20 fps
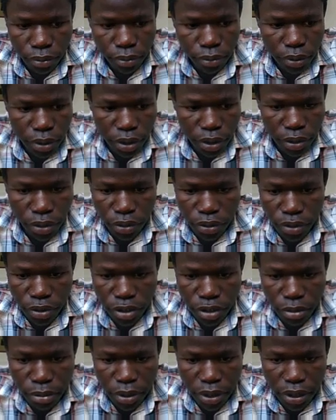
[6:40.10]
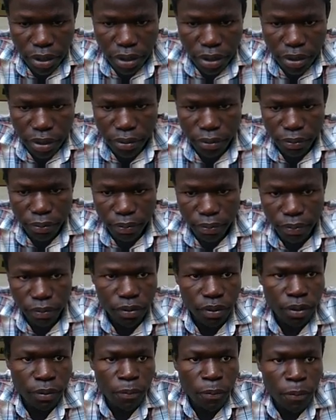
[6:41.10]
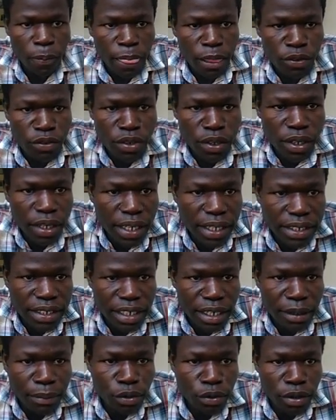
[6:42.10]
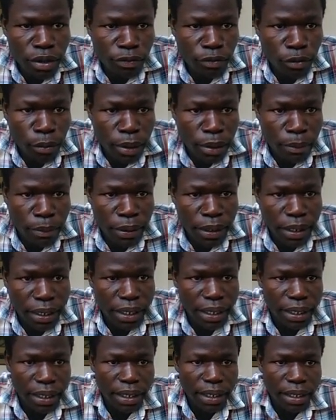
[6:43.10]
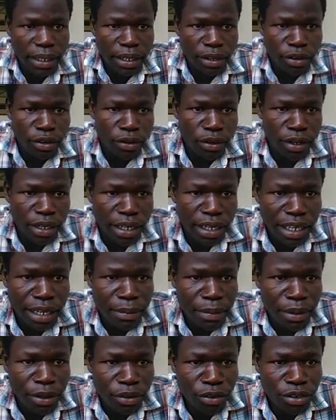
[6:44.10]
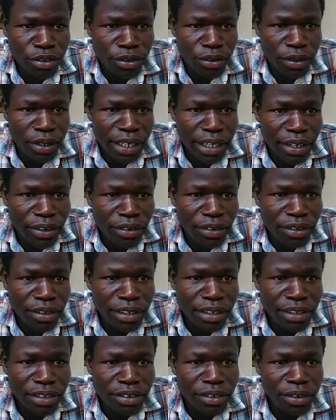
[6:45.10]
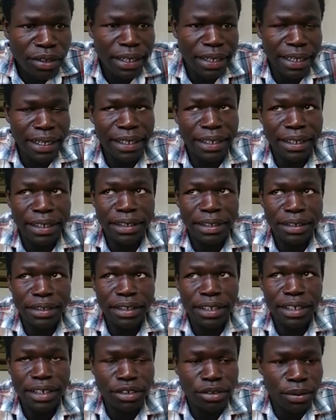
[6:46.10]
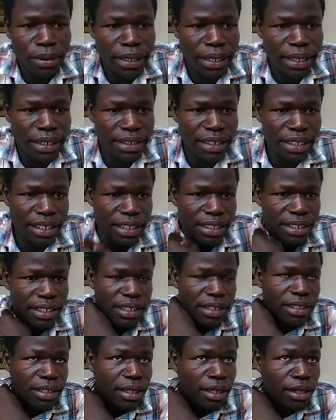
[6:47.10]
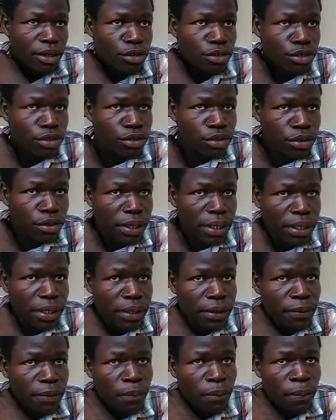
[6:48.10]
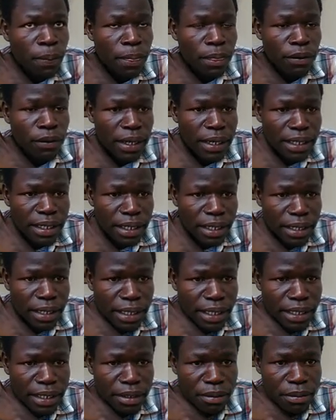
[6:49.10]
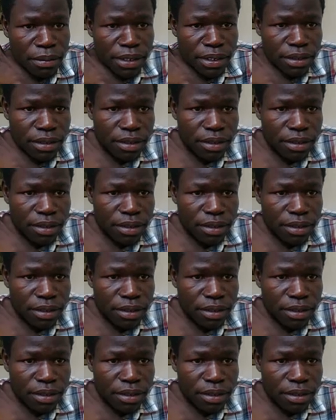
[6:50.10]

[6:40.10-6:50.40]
Now you close the bracket. You see, it's up to the formula bar here. Now you can come and also click on this. You can edit it. That's why I said it allows you to edit, enter and edit what?